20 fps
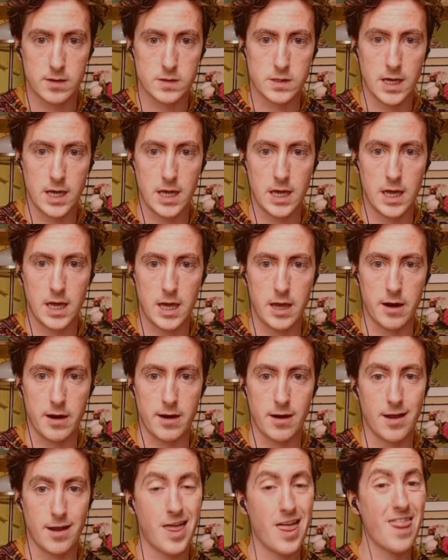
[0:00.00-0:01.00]
King
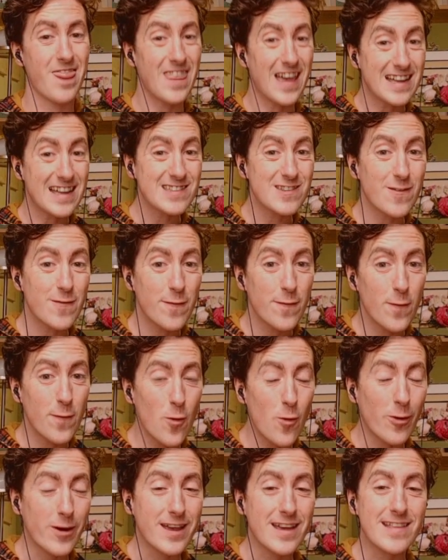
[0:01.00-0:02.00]
here. That's a
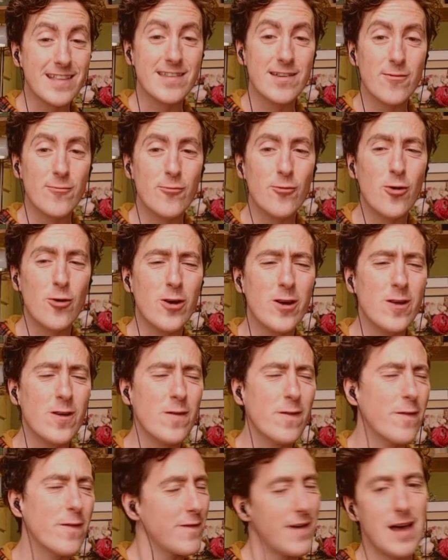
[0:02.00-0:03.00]
fork. It's a royal
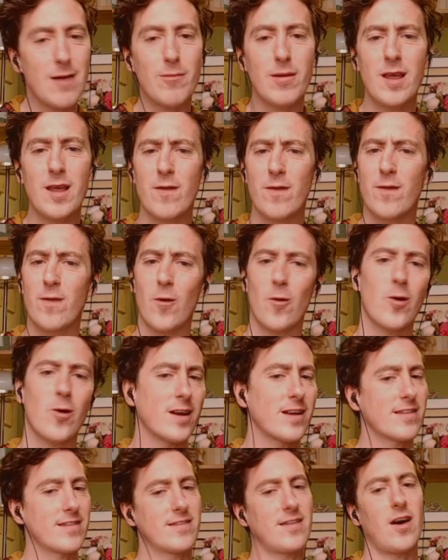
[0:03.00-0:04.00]
family
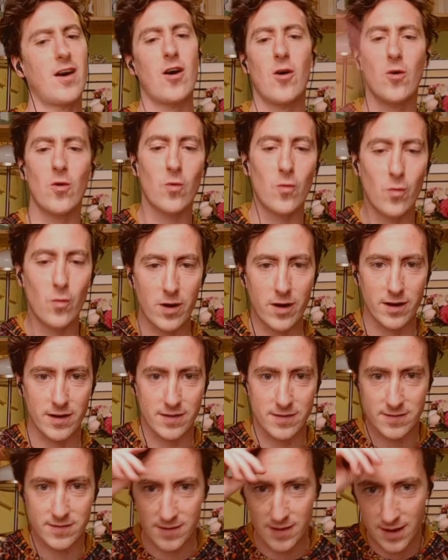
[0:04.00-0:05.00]
fork. It's the whole
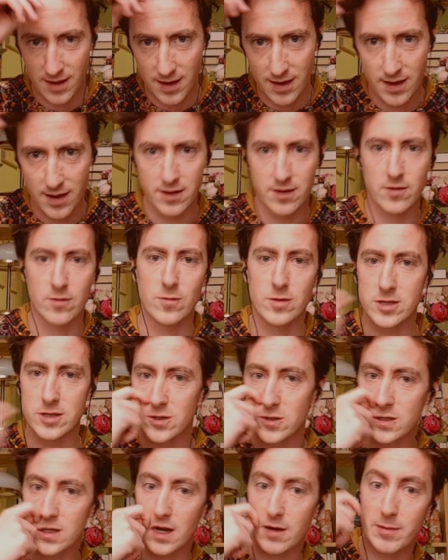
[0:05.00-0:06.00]
works. We
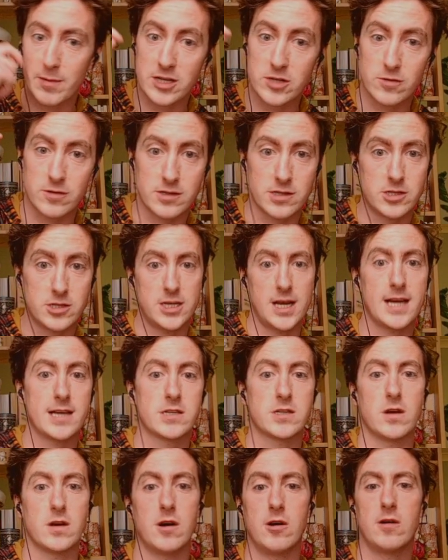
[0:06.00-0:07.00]
just got to make sure it's
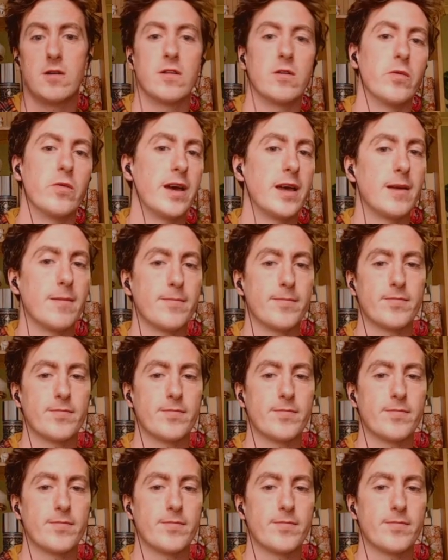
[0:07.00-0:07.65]
checks all the way.